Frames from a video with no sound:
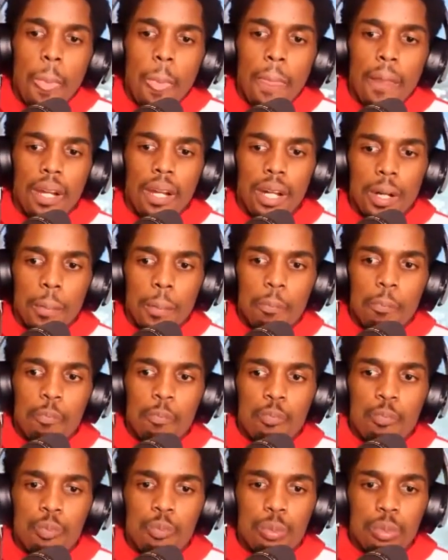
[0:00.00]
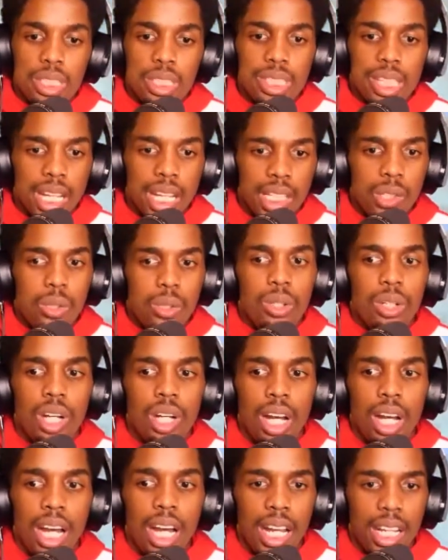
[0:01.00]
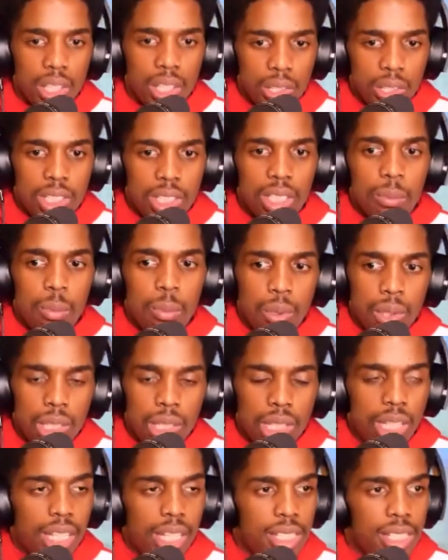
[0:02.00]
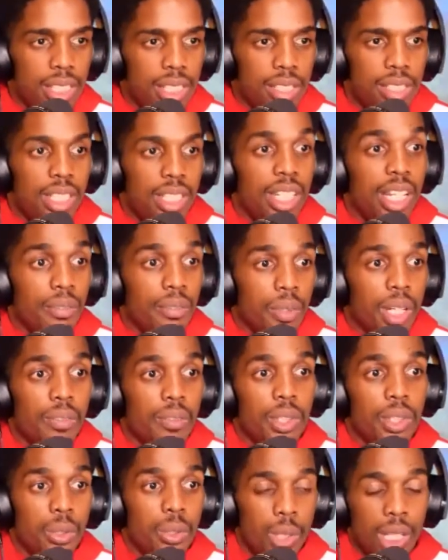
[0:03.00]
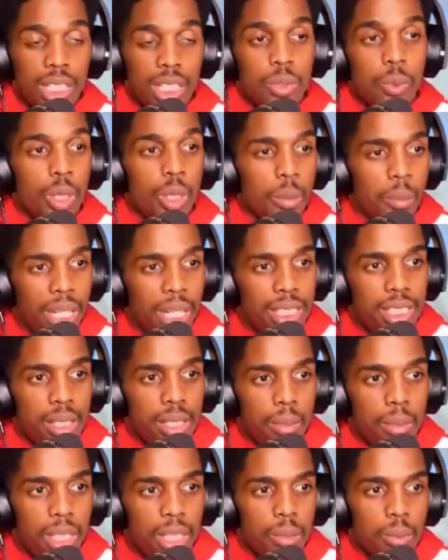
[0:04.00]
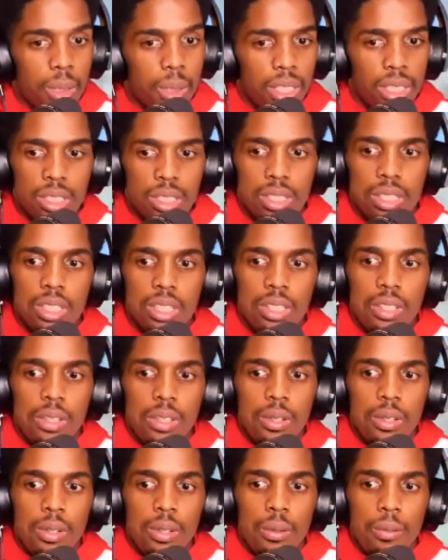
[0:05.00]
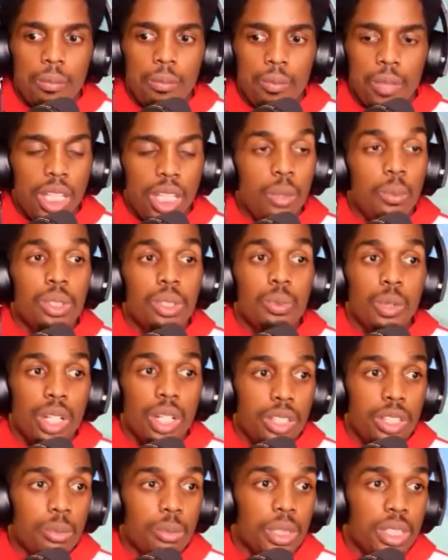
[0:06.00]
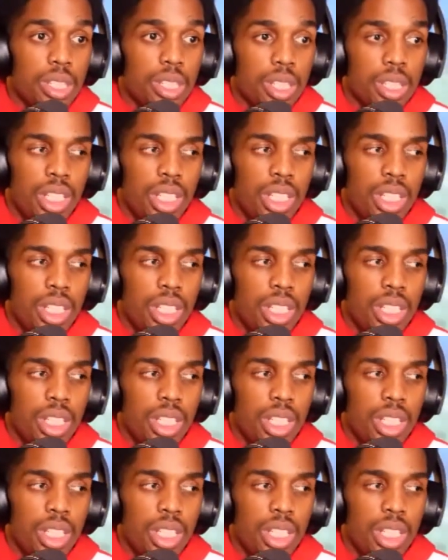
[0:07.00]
Um, but side note, I learned an important lesson to never ever do that to one of my teammates because he was 100%.